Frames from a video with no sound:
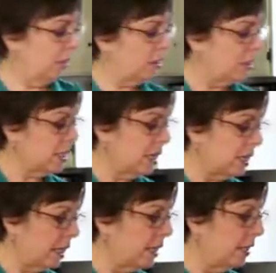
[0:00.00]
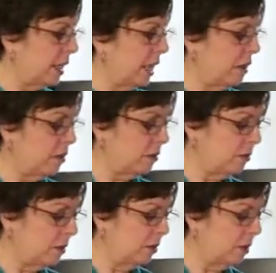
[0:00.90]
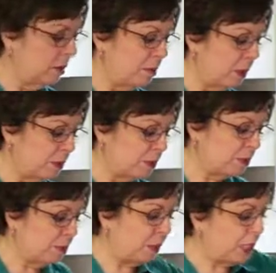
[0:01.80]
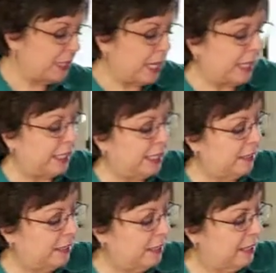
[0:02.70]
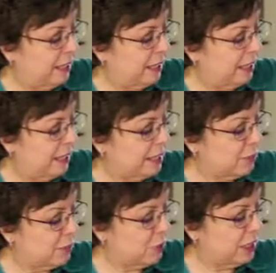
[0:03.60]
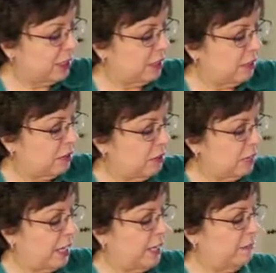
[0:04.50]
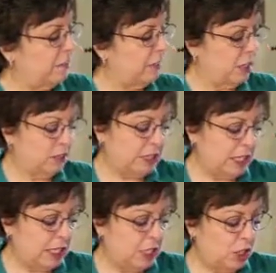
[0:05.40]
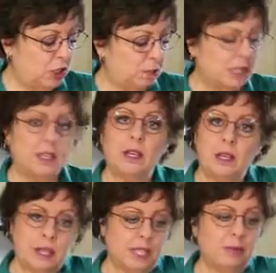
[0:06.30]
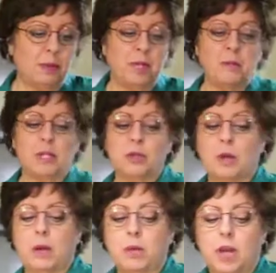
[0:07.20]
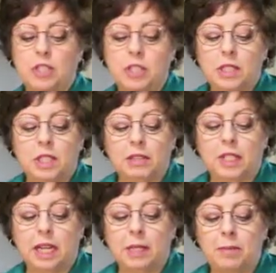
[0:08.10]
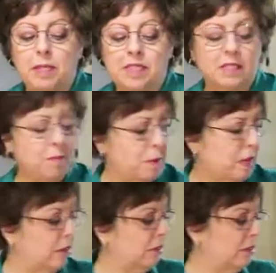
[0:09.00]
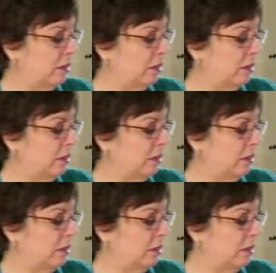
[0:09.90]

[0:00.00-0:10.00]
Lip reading: looks like I can now, the butter's pretty tiny. That's working. Okay, little tiny cubes. That's pretty much what I want, just little tiny pieces of butter.